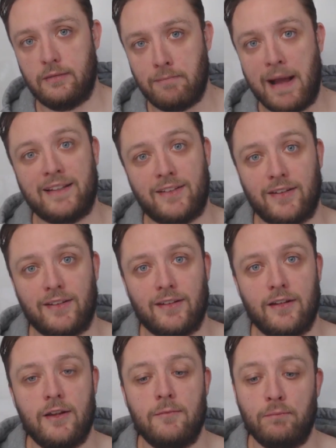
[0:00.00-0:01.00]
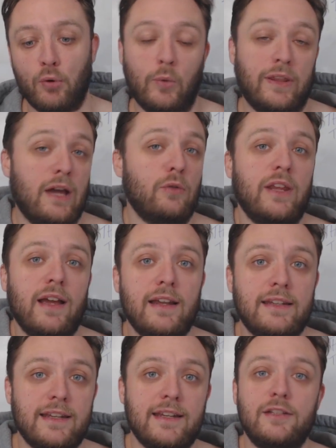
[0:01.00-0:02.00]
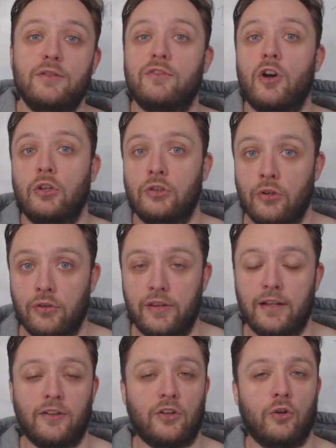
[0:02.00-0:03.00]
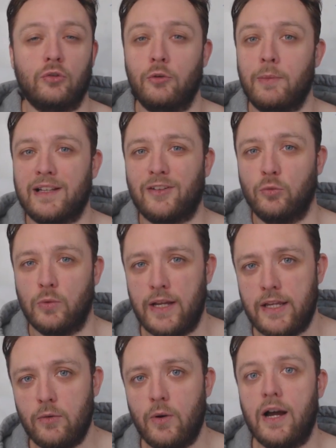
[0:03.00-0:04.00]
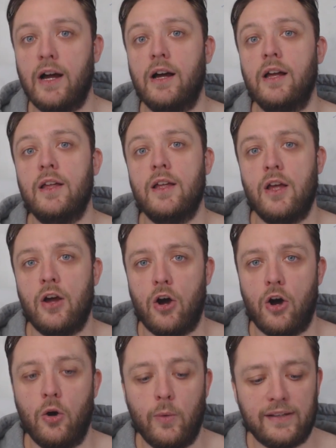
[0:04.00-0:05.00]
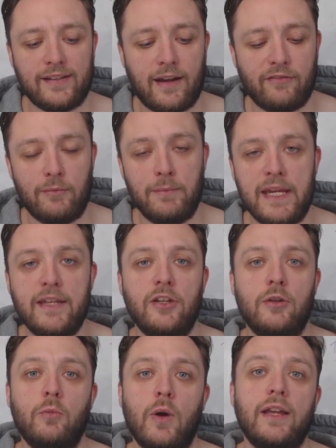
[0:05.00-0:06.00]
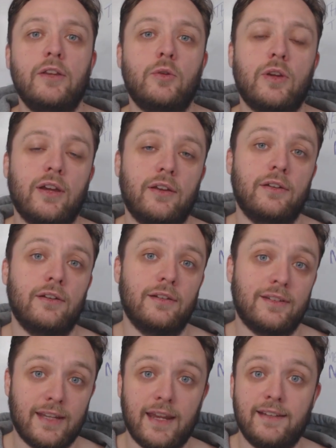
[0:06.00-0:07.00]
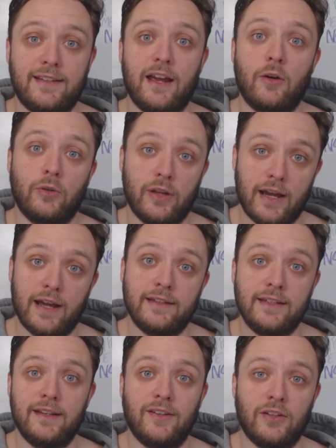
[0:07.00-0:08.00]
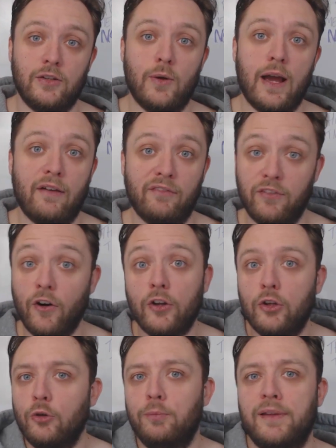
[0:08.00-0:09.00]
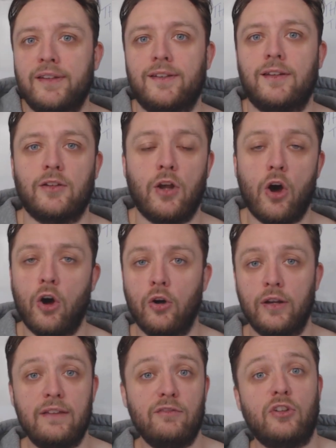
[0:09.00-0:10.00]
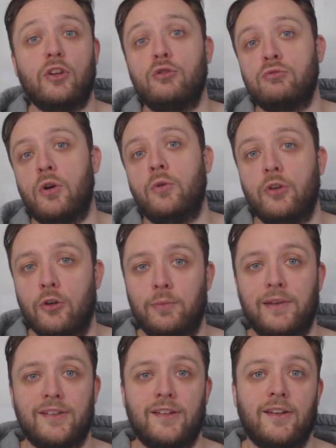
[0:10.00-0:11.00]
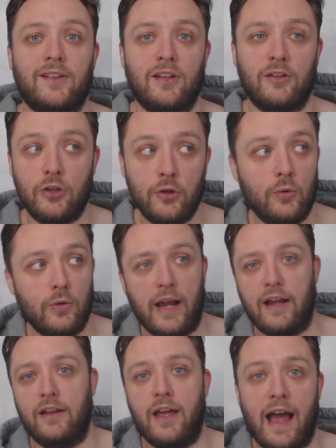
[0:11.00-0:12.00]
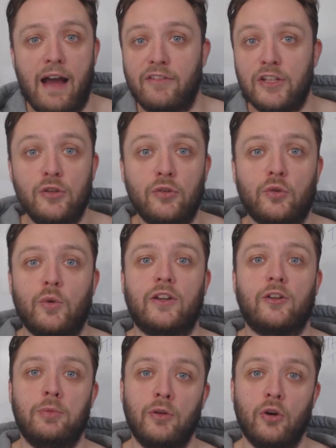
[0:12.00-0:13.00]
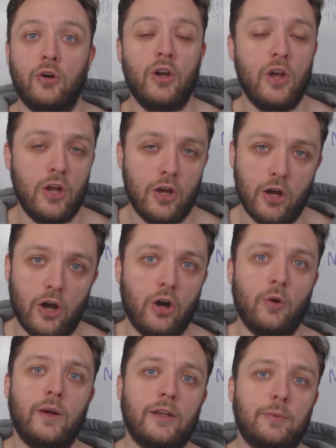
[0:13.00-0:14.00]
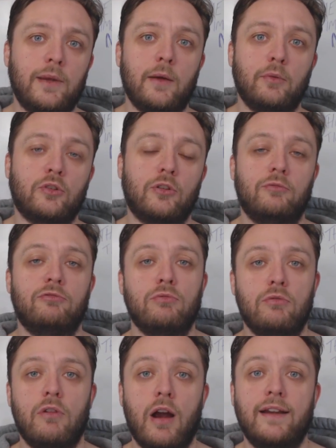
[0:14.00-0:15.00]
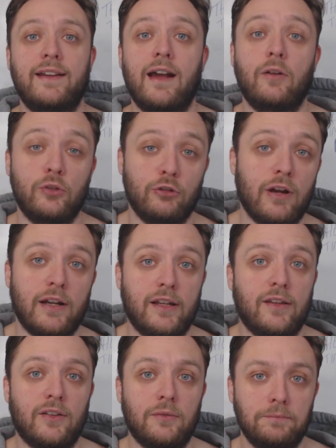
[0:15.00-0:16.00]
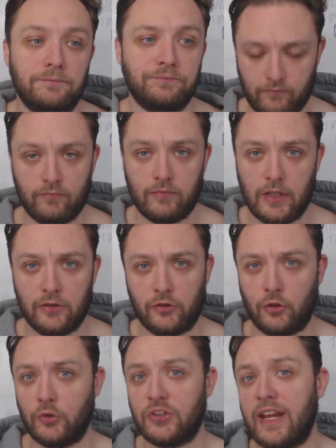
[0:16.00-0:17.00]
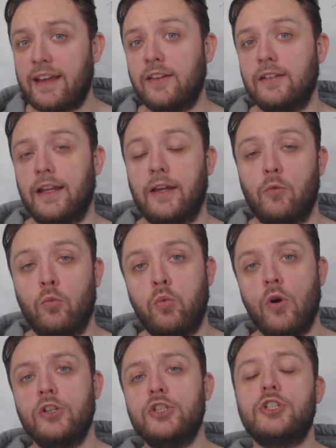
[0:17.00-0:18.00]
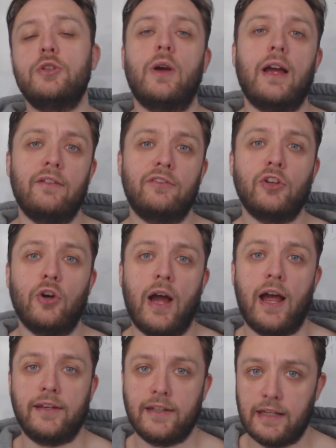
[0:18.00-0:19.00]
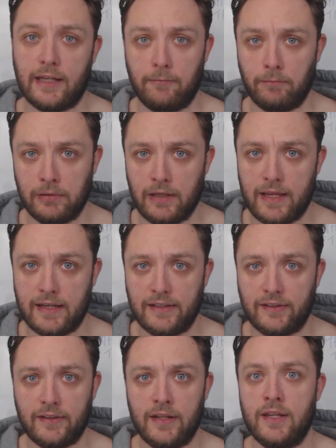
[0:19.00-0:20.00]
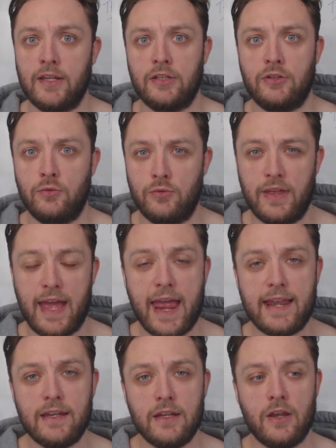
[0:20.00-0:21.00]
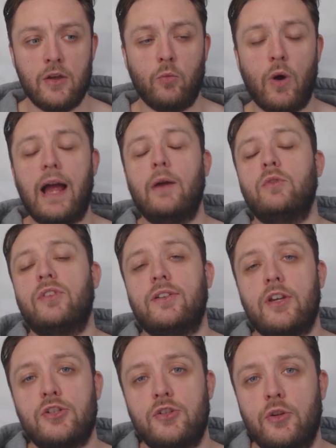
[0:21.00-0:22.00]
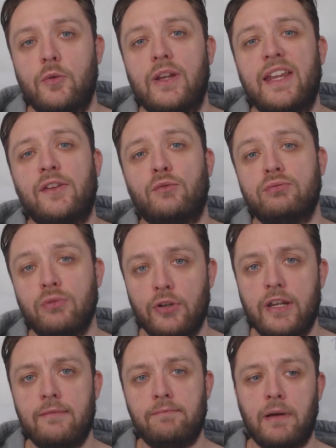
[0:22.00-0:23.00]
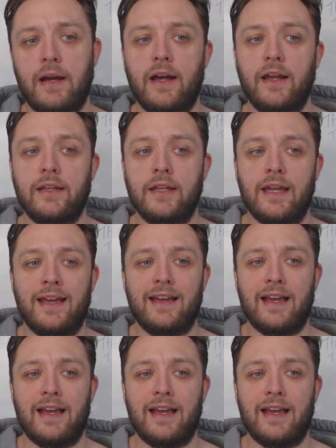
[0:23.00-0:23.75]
matters. But without the idea, you've got nothing. So no matter where you are, always have a medium where you can take down ideas that you have for your business, or even to grow your business, new avenues to explore. Always be able to write down your ideas. So secondly, once you have your idea in place, what I would suggest you do is run it by